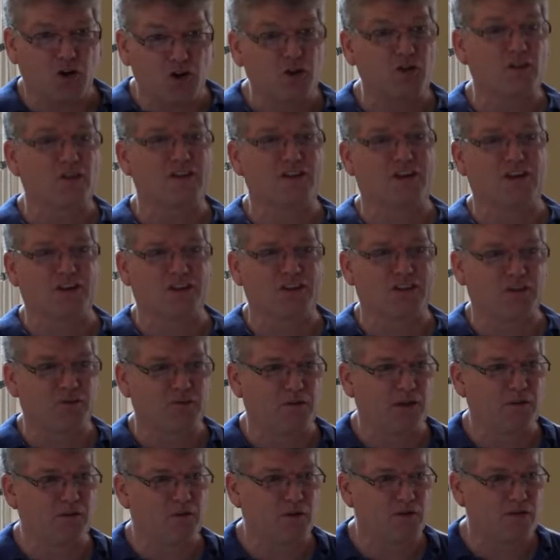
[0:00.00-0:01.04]
earlier than
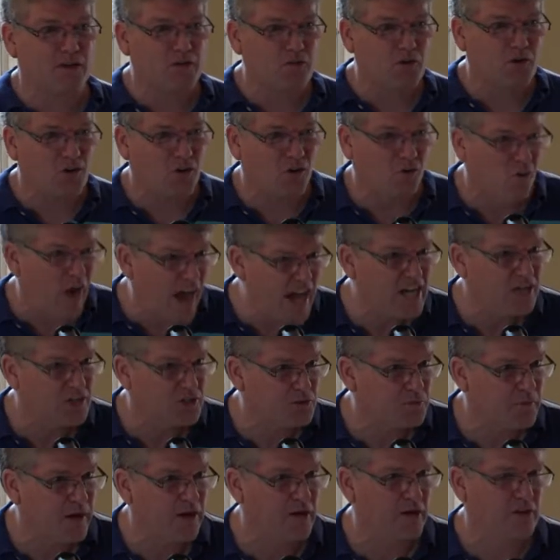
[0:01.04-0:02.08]
we were. They were
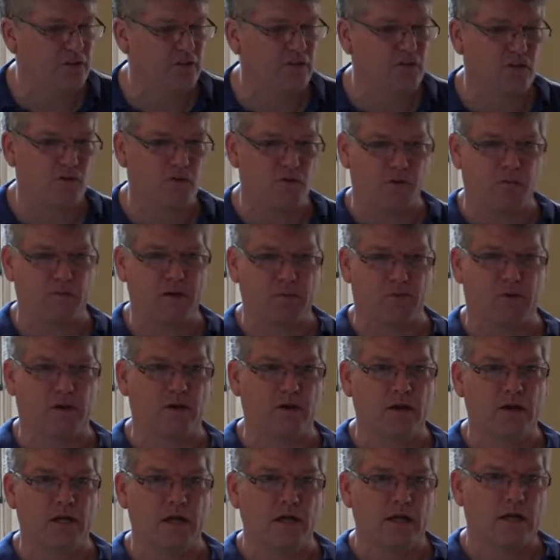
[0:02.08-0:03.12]
arranged marriages. So
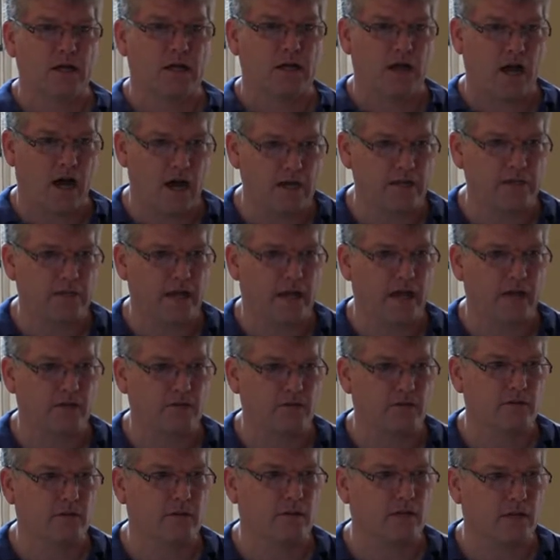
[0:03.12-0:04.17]
remember,
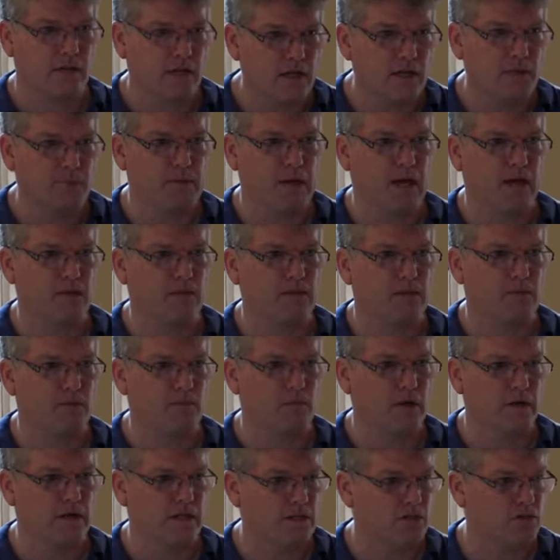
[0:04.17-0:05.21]
context. Think about
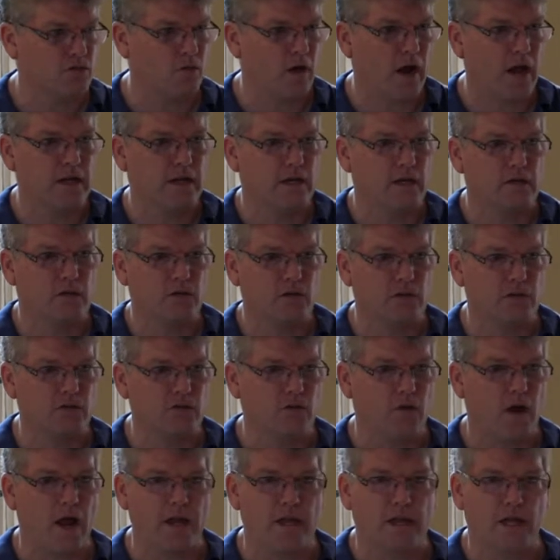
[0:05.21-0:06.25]
what he's writing to. He's
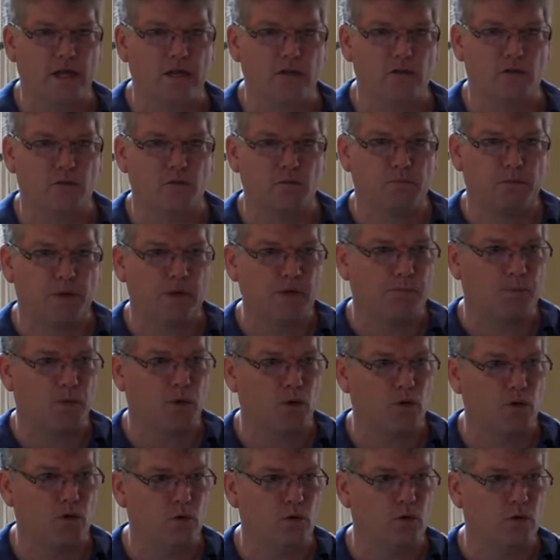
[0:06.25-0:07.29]
writing into
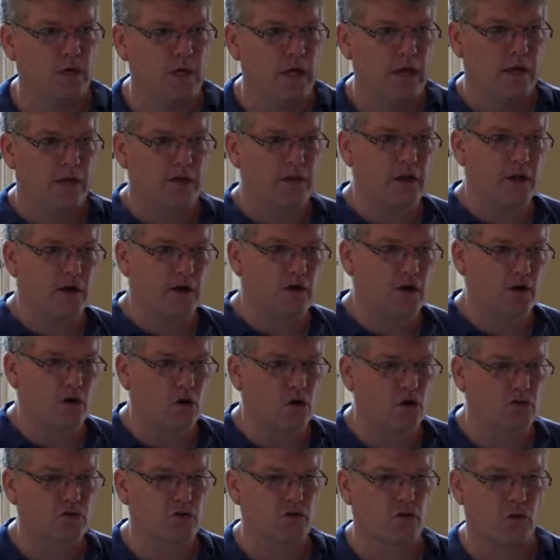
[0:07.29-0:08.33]
people who their
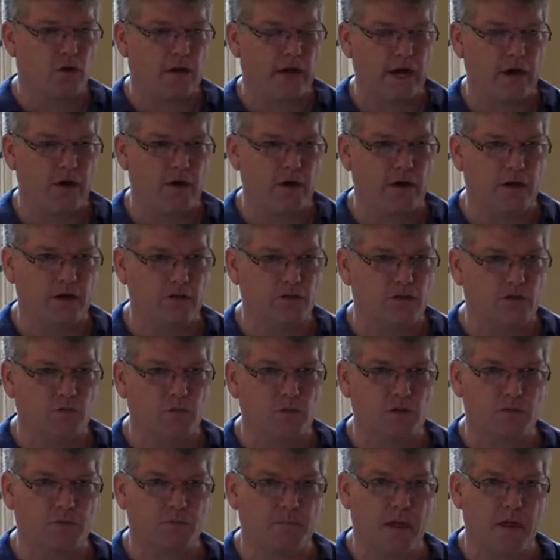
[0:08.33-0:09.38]
cultural heritage
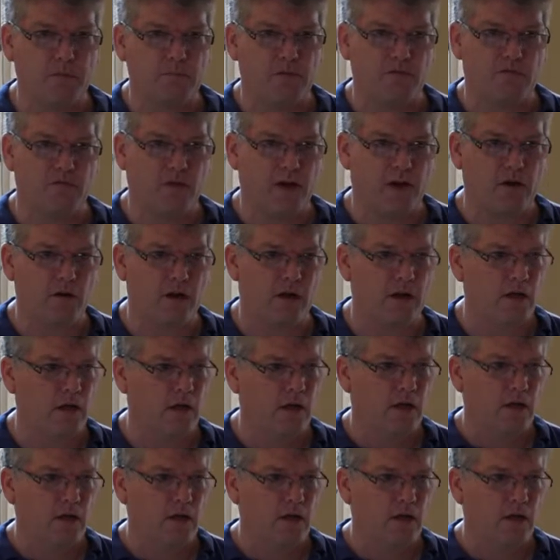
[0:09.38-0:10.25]
was maybe very